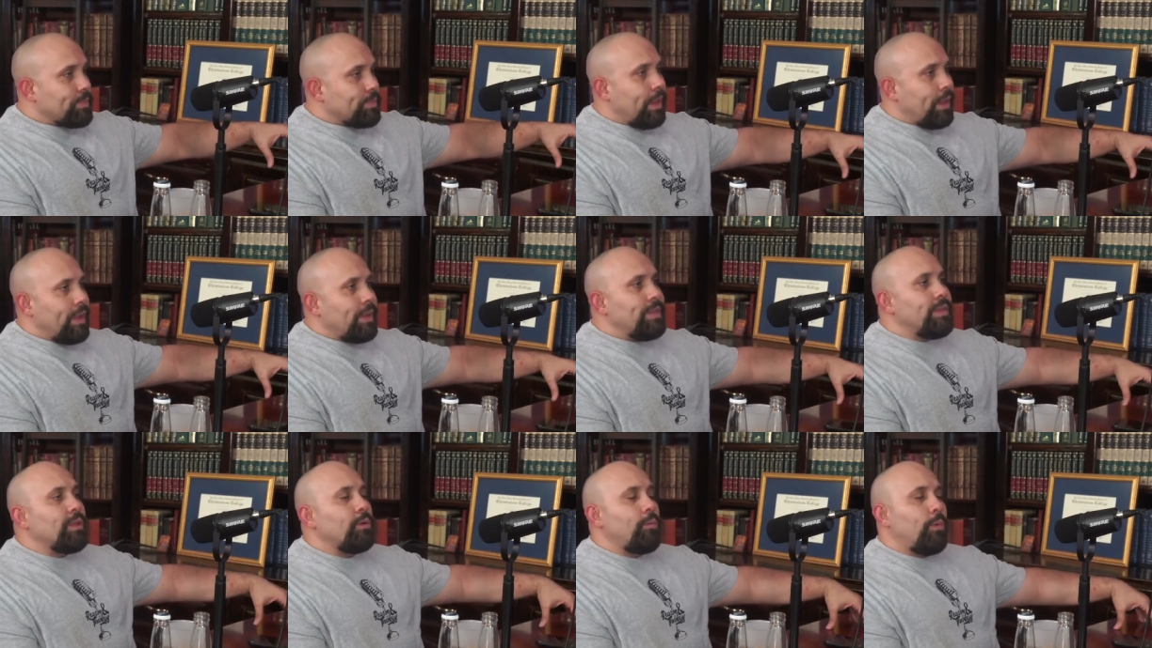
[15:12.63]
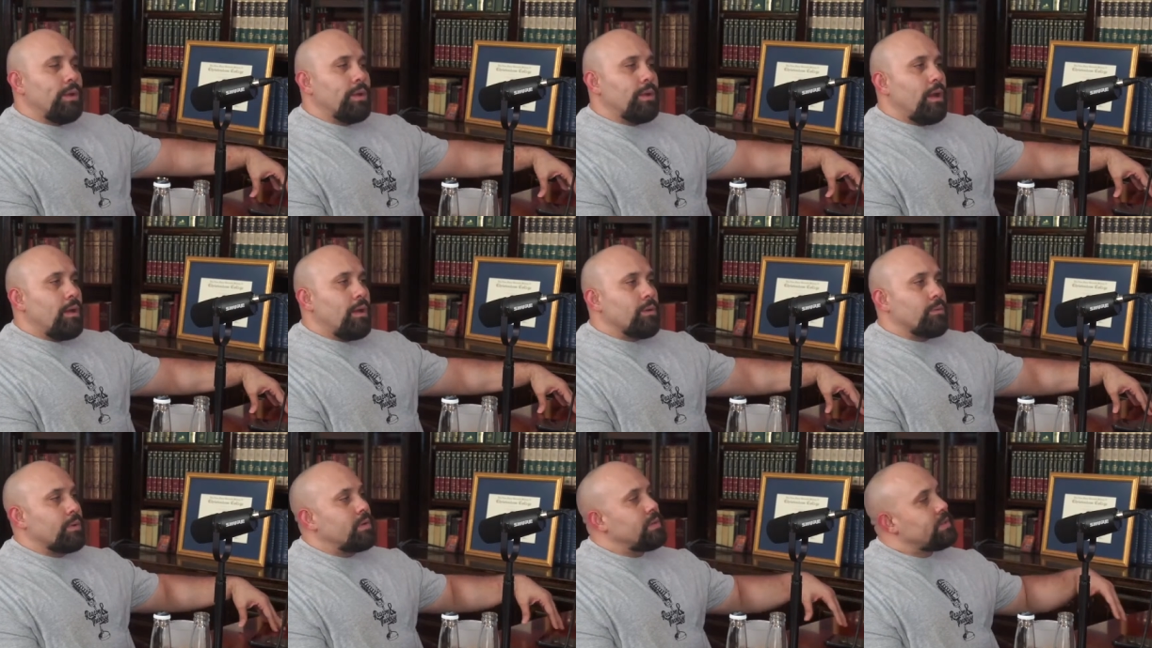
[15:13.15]
In the
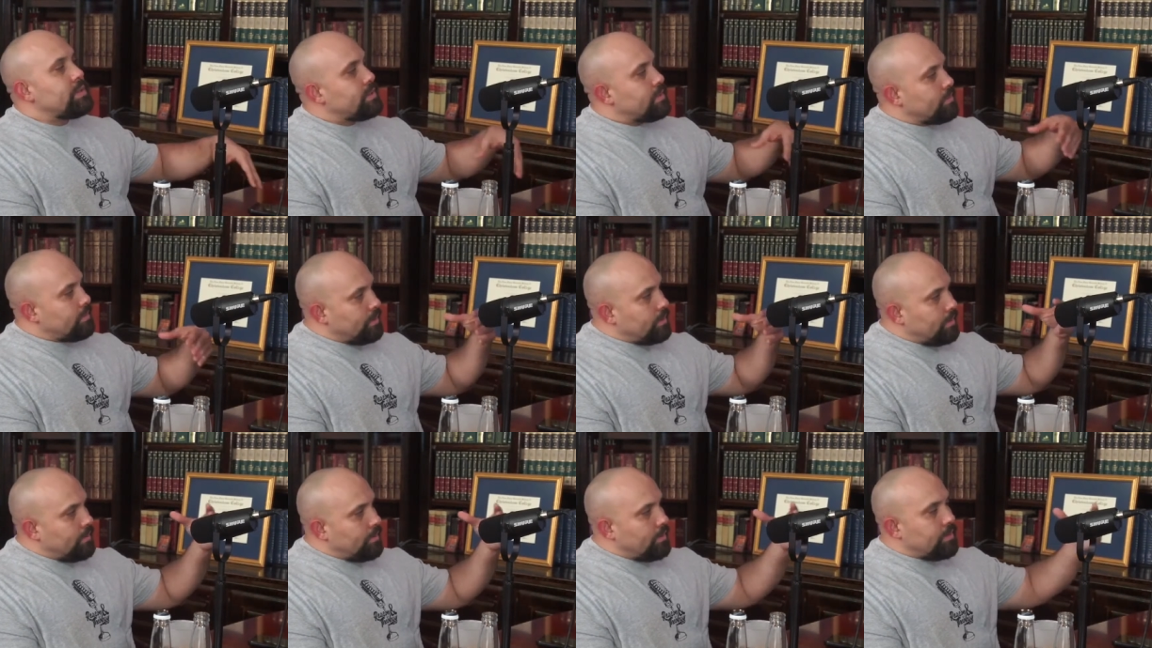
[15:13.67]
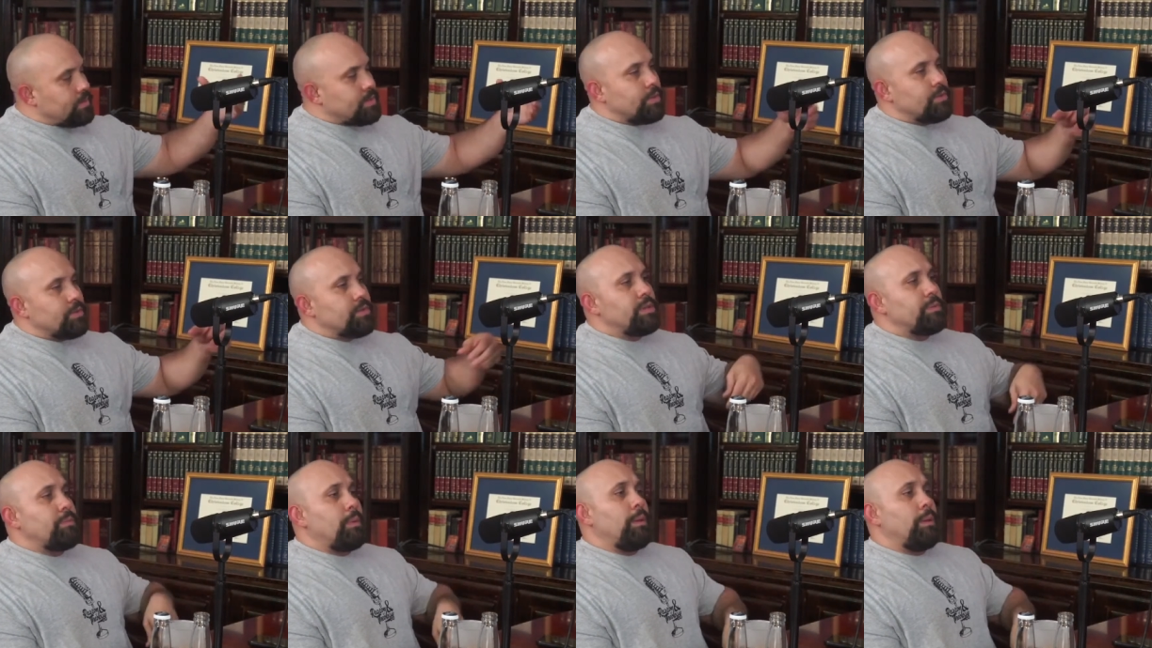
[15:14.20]
100s, the
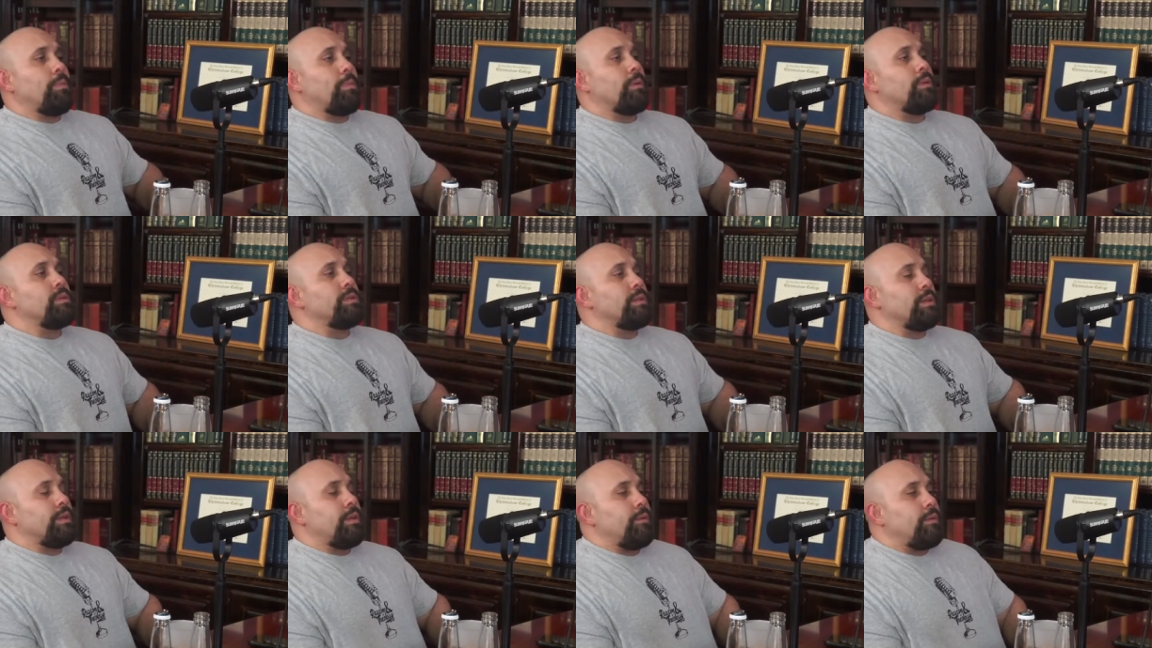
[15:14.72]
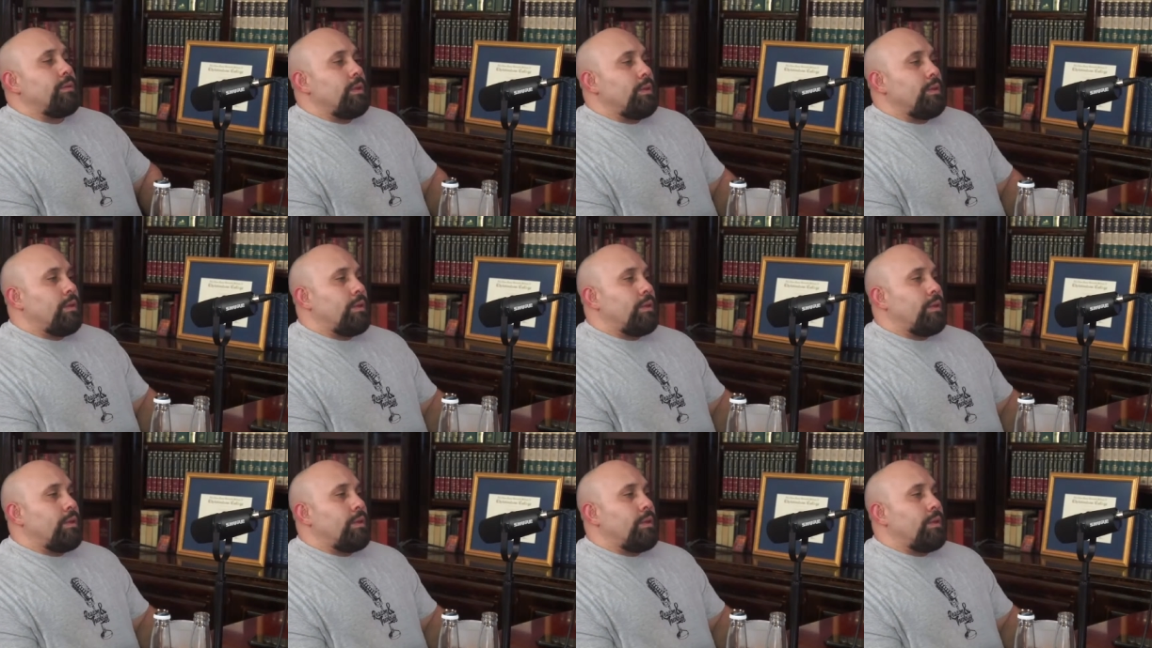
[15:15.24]
church is being persecuted.